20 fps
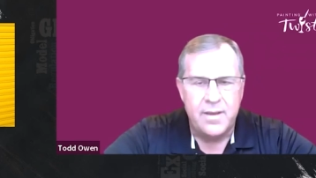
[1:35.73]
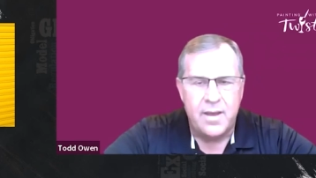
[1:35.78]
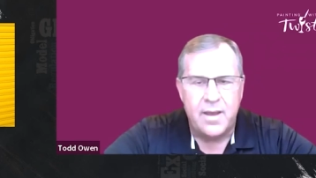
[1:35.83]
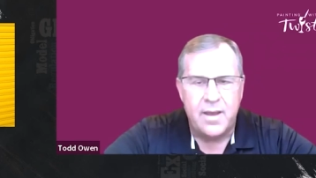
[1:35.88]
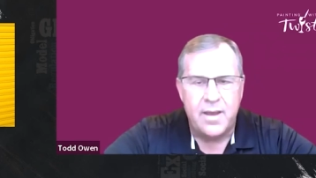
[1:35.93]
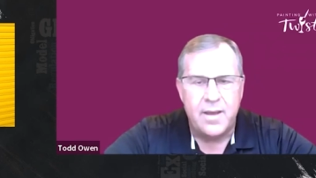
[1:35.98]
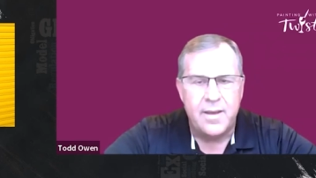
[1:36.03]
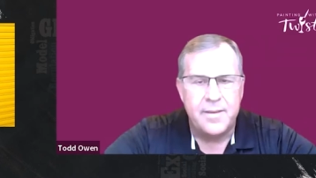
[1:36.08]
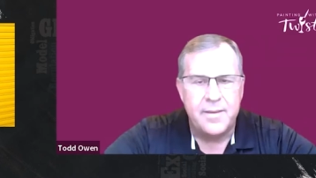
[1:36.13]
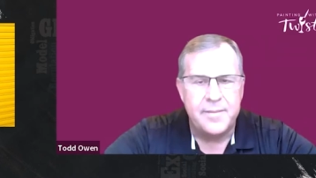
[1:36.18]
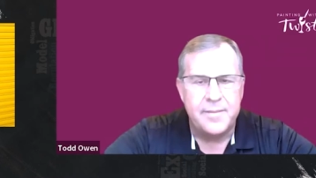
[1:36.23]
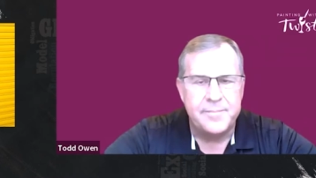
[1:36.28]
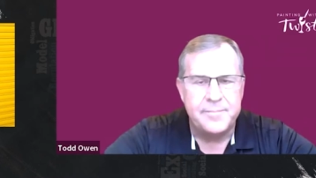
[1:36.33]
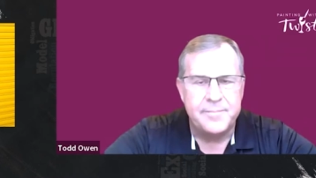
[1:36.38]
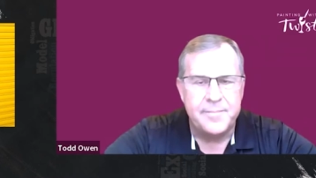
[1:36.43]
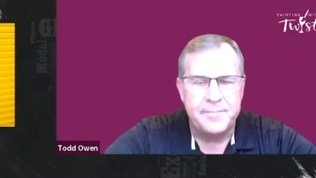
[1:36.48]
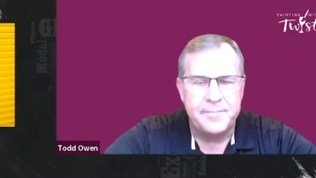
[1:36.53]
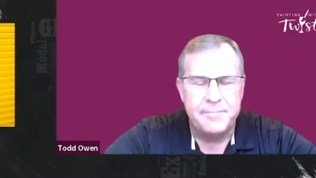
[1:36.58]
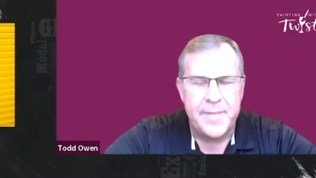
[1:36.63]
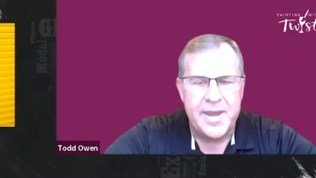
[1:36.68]

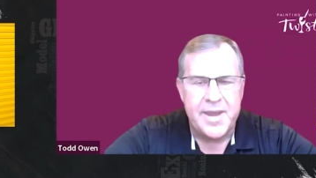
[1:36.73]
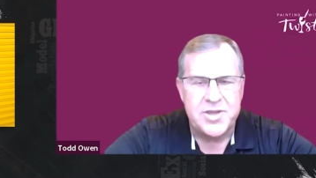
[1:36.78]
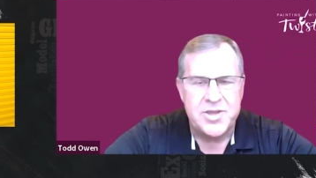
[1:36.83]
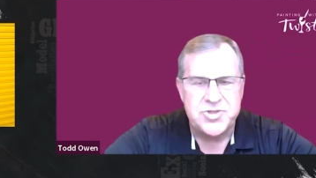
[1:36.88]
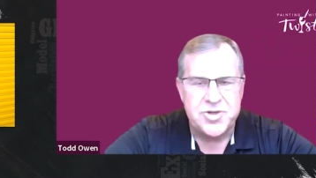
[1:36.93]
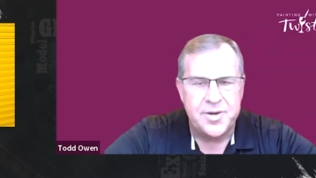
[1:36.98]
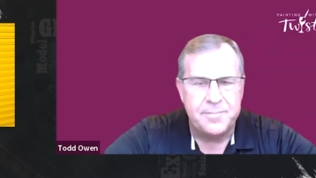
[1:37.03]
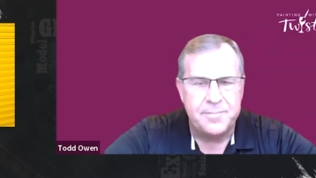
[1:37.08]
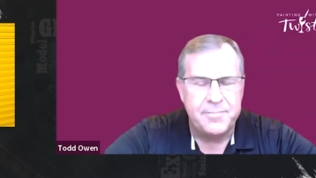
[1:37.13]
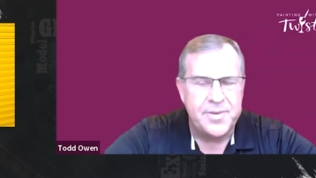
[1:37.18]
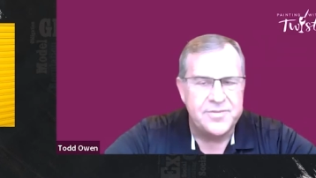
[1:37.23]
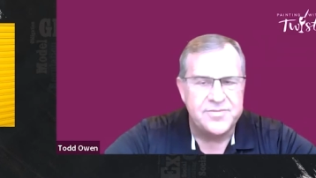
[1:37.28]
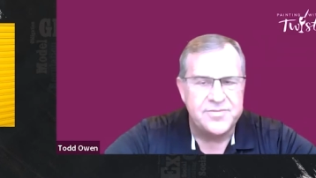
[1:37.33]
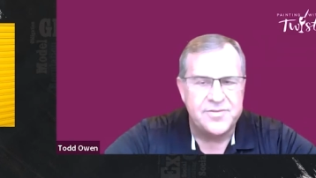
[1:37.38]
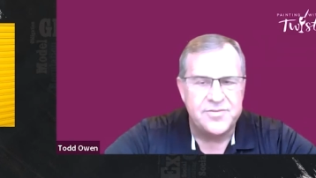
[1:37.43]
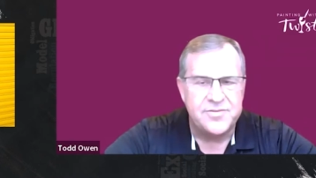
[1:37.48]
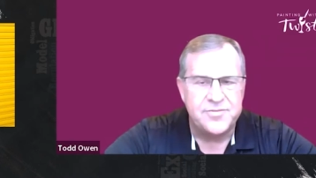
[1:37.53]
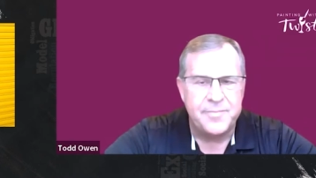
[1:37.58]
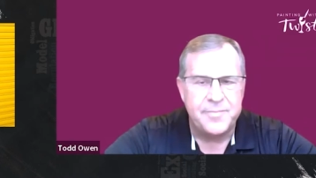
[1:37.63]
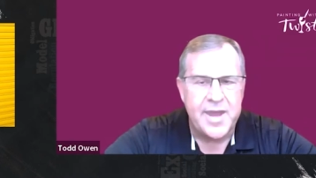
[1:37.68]
Um, majored in
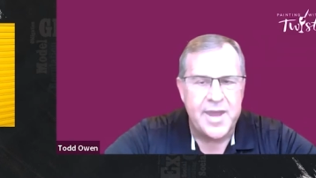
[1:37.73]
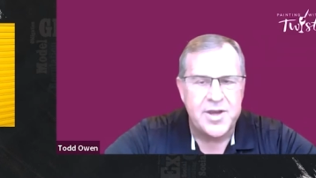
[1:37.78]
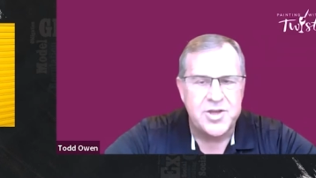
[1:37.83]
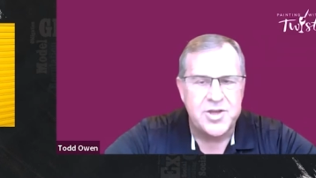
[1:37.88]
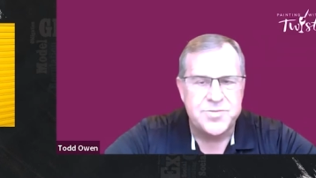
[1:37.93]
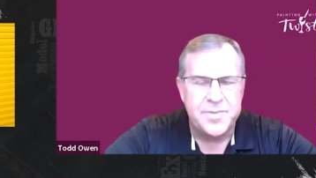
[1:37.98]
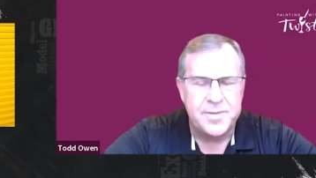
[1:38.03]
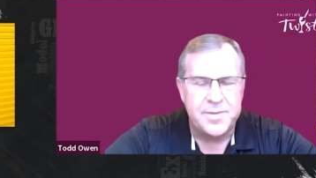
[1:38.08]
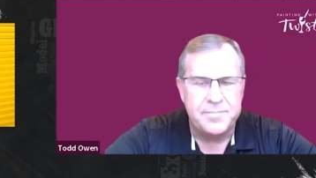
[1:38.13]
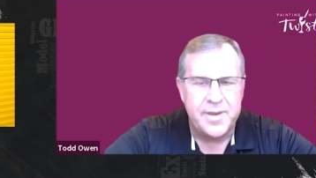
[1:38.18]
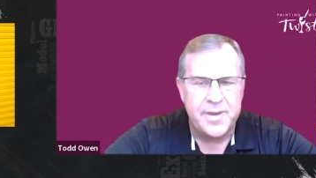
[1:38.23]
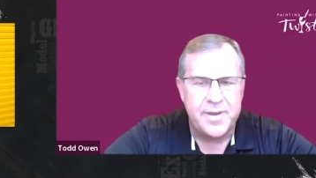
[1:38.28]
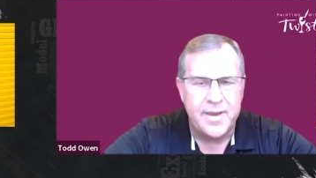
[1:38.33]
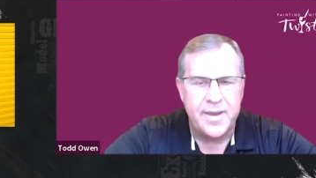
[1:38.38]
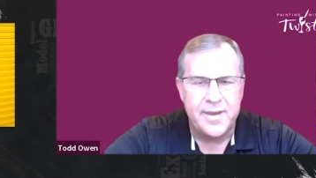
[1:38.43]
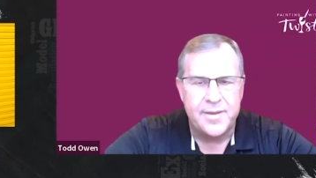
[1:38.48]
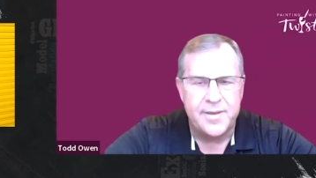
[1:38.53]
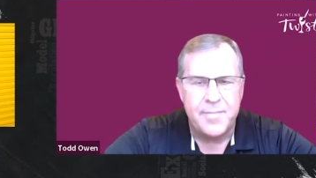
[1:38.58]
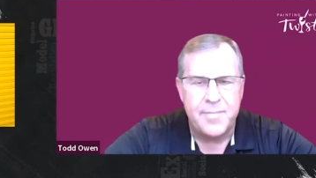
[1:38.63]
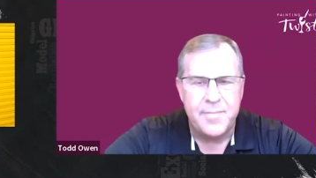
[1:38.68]
business management, B
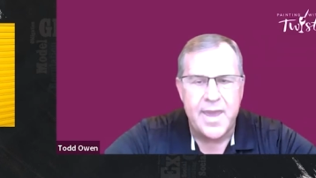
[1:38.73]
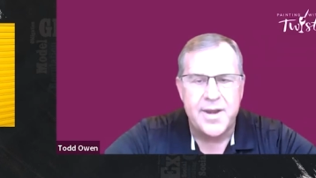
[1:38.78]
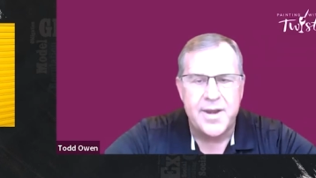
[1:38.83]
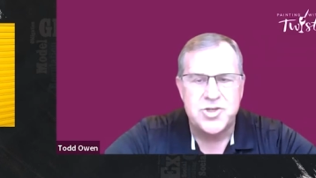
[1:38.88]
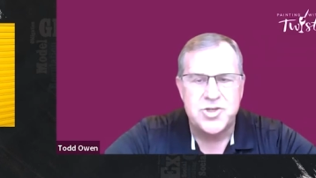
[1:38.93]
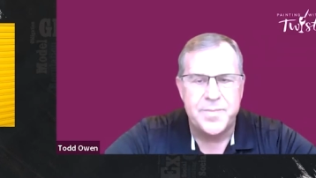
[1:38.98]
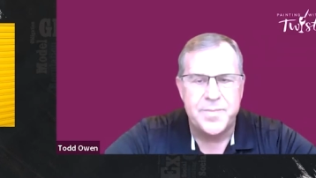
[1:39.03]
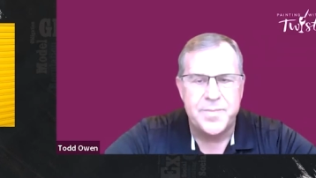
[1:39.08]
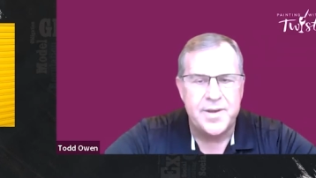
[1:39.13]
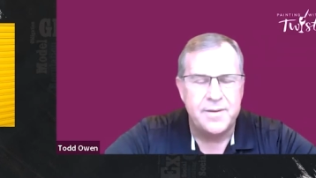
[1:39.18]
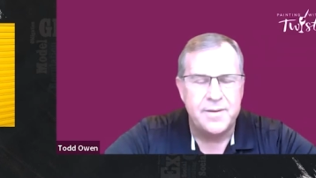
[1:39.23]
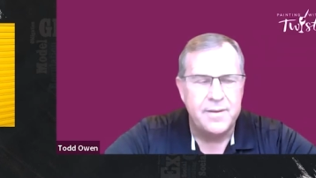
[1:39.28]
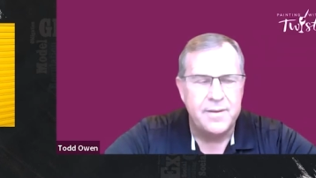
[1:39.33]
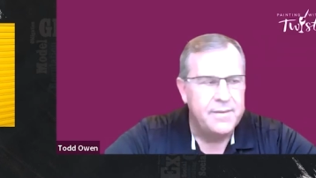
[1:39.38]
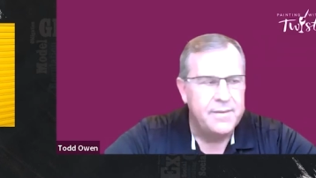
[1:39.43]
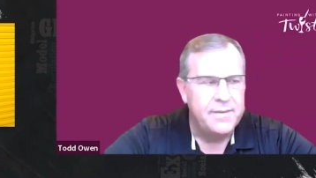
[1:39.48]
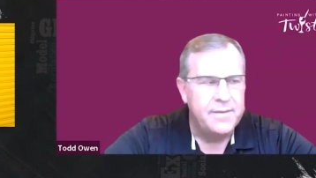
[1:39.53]
A in management.